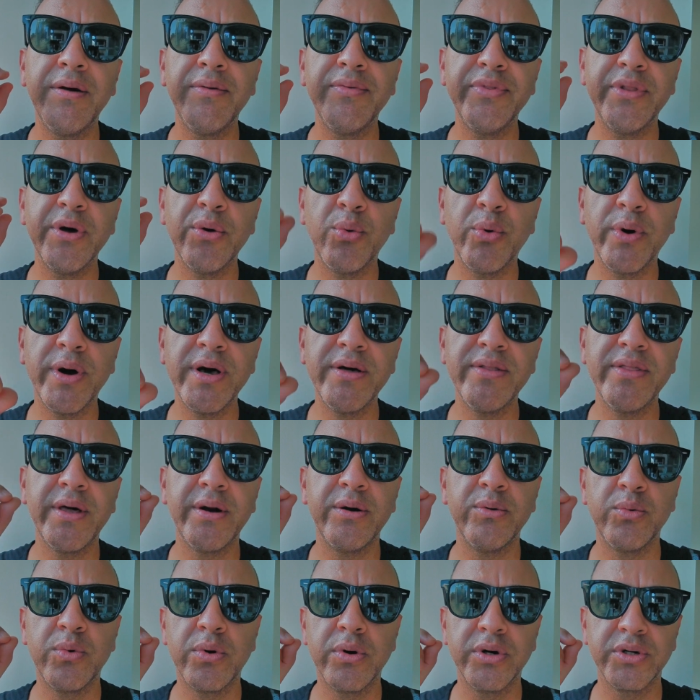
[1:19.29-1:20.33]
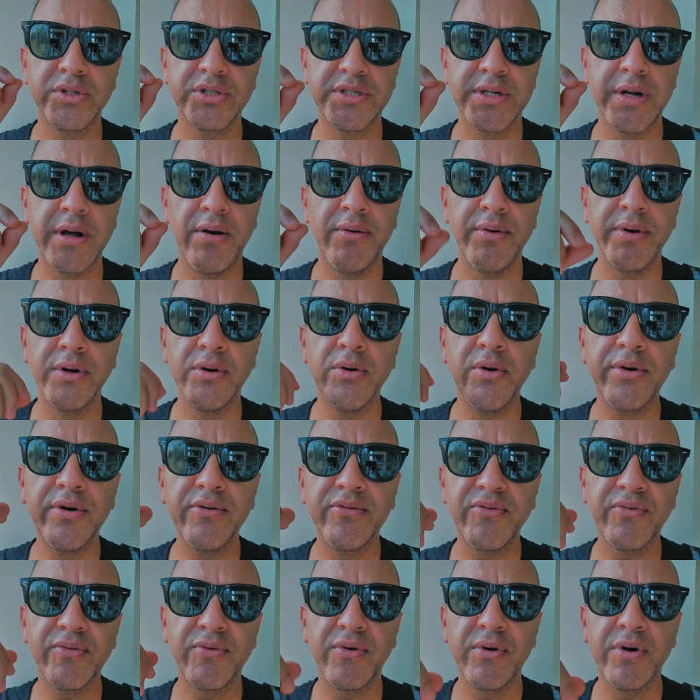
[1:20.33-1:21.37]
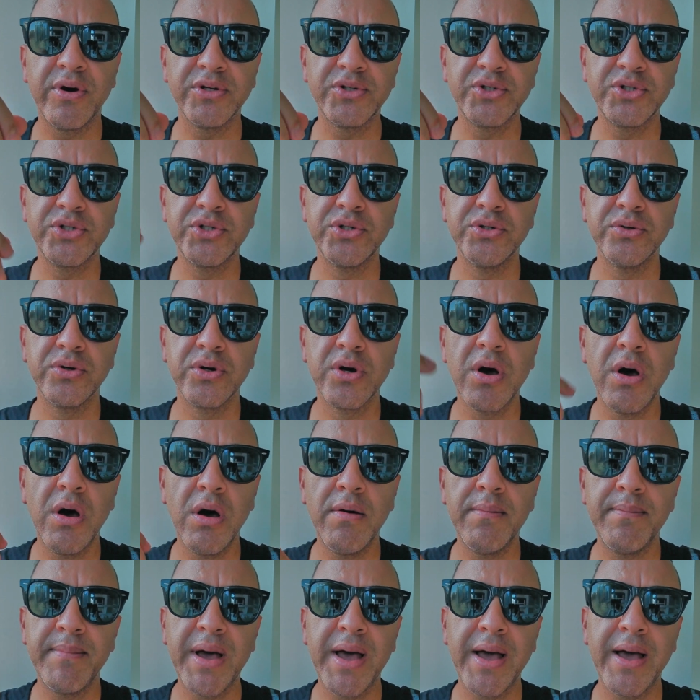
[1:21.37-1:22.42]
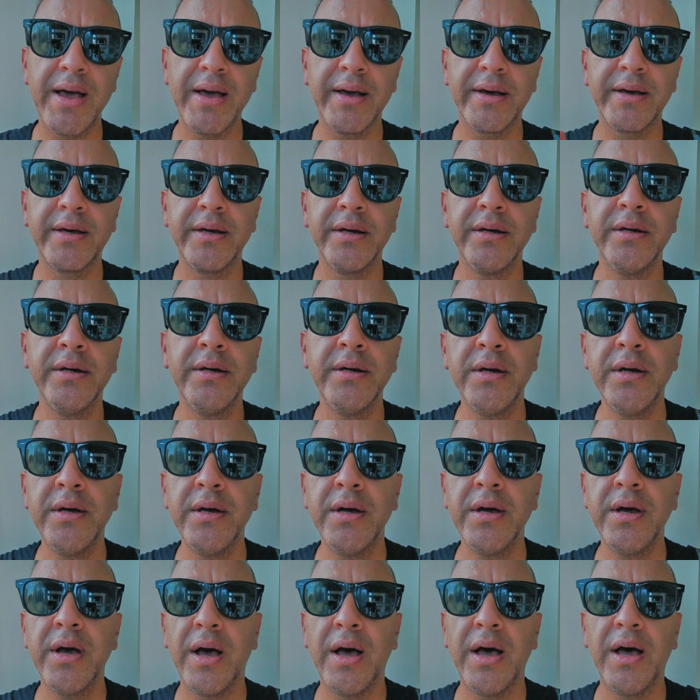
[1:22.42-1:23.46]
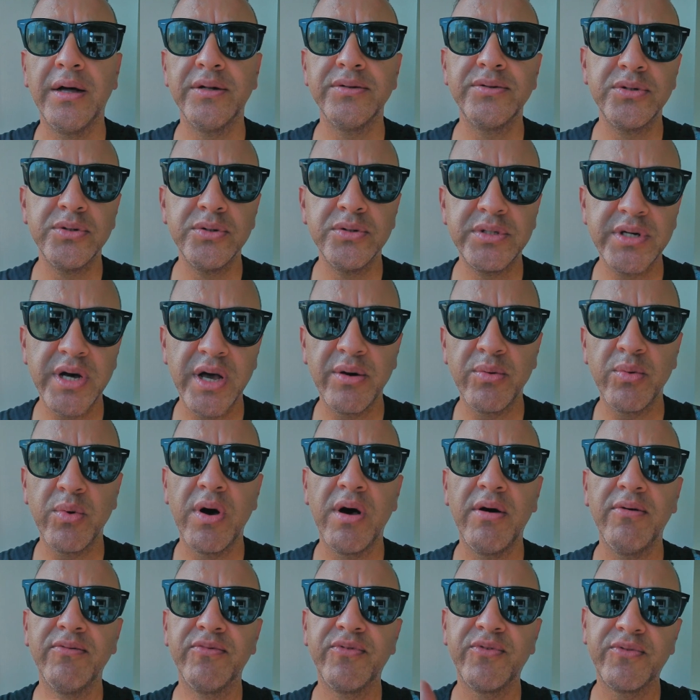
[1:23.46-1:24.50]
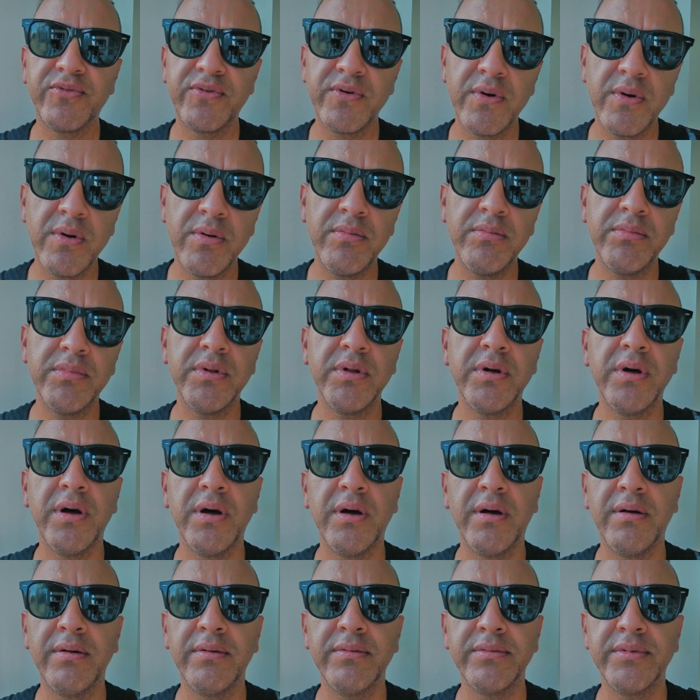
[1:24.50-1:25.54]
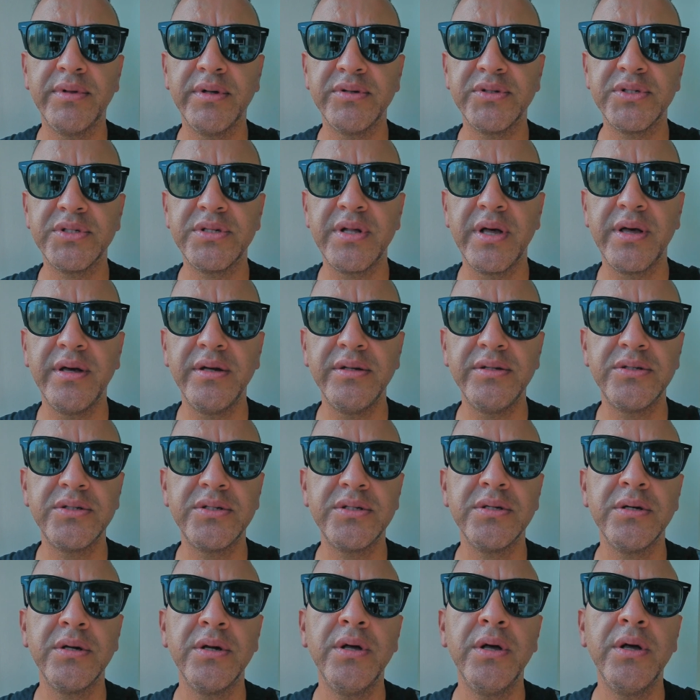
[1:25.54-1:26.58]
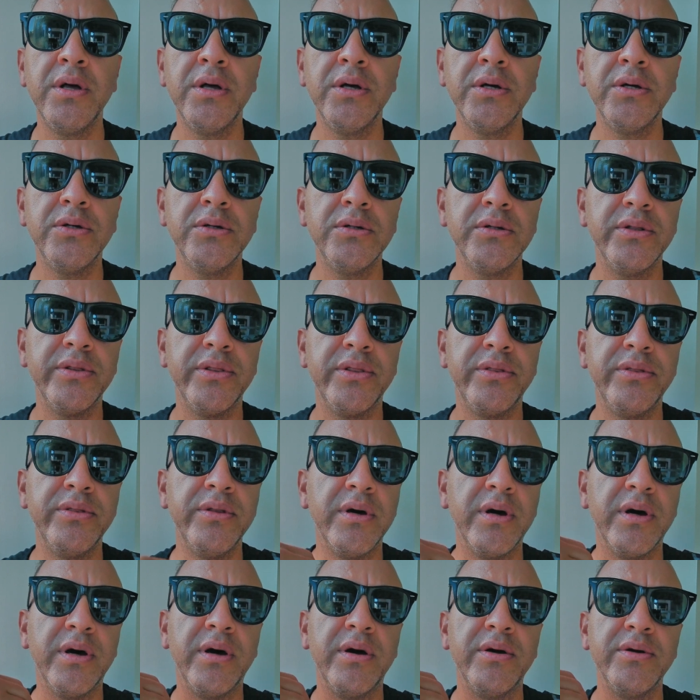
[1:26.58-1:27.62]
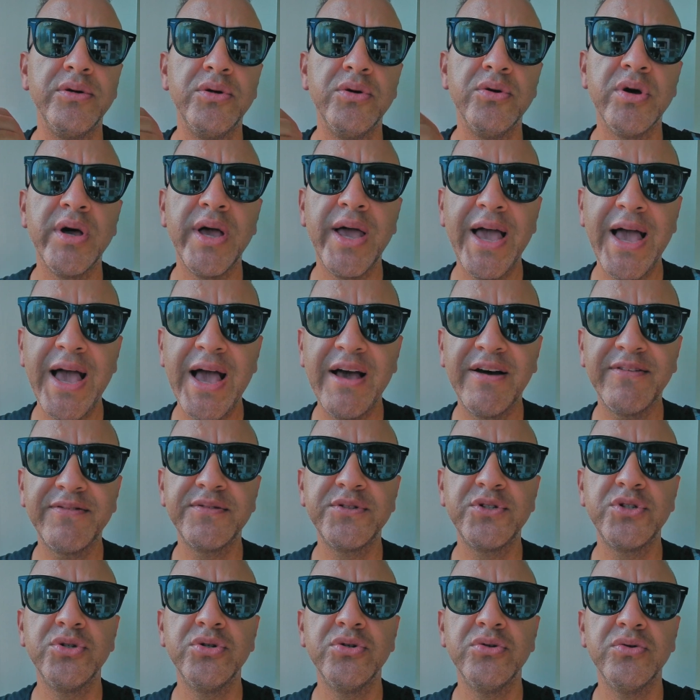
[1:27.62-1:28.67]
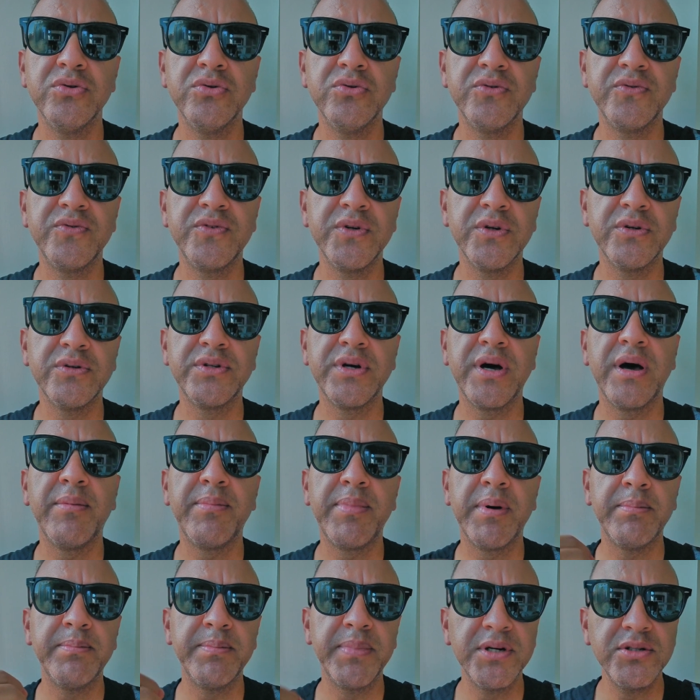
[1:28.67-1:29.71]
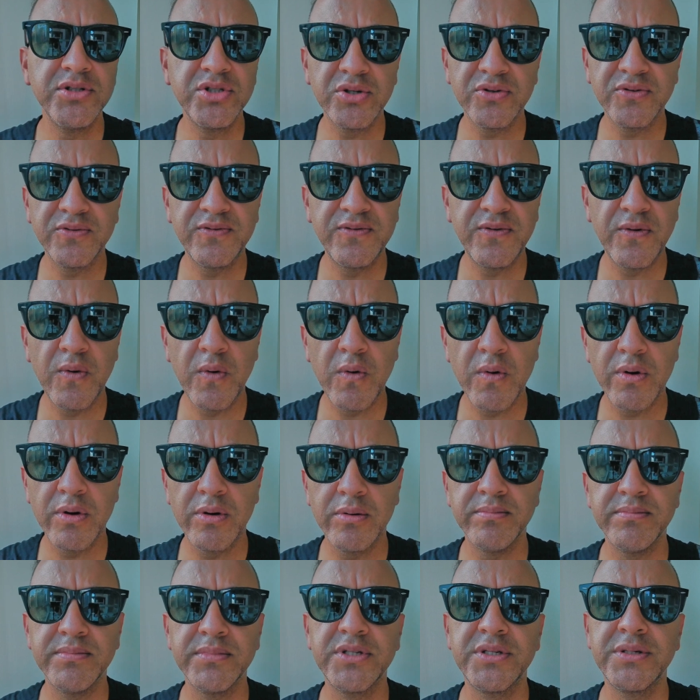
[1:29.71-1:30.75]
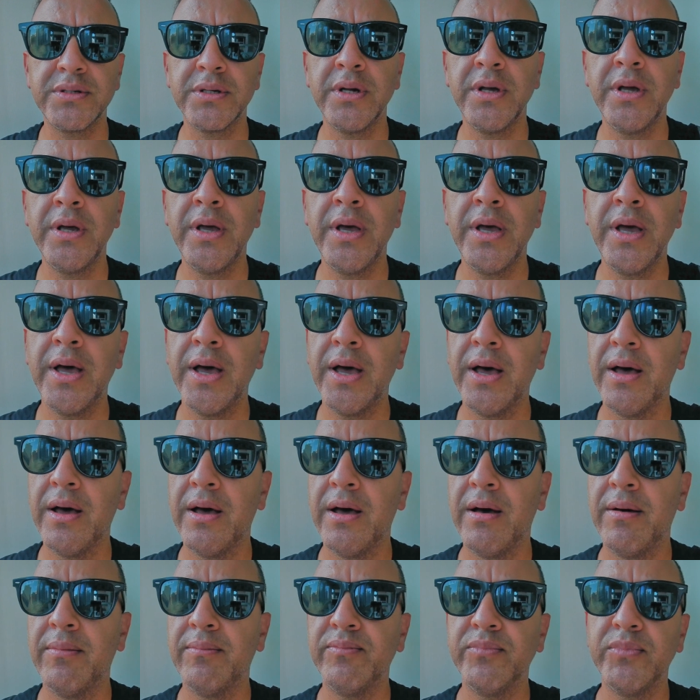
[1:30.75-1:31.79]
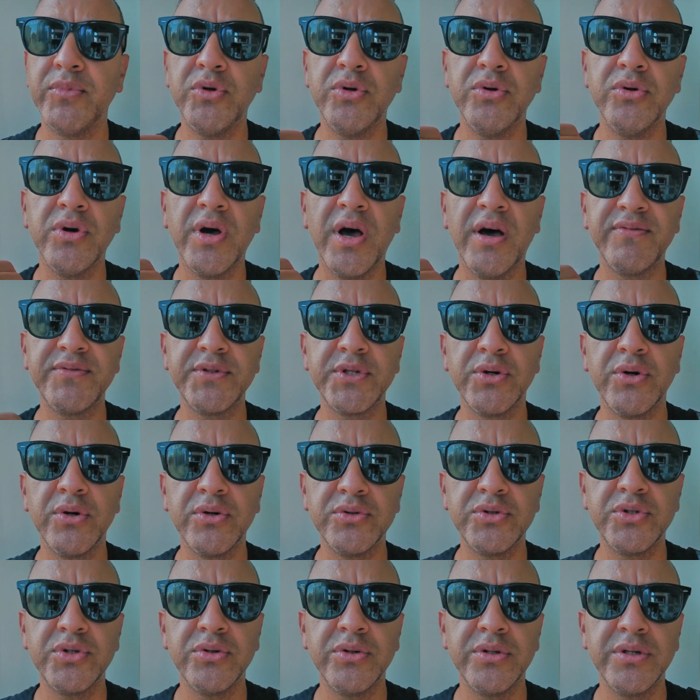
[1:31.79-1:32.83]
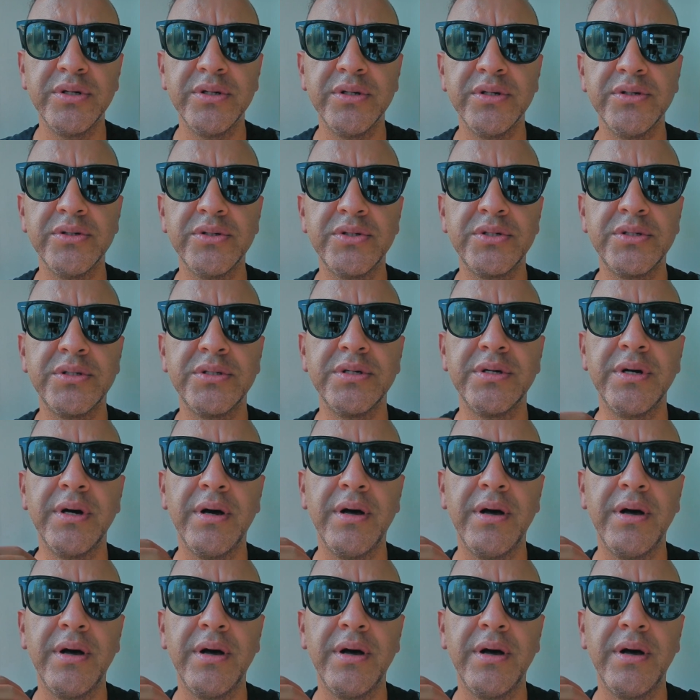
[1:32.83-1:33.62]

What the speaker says: the way that it works now, in order for us to come back to Taiwan from the States, you have to fill up a bunch of forms. You have to go to this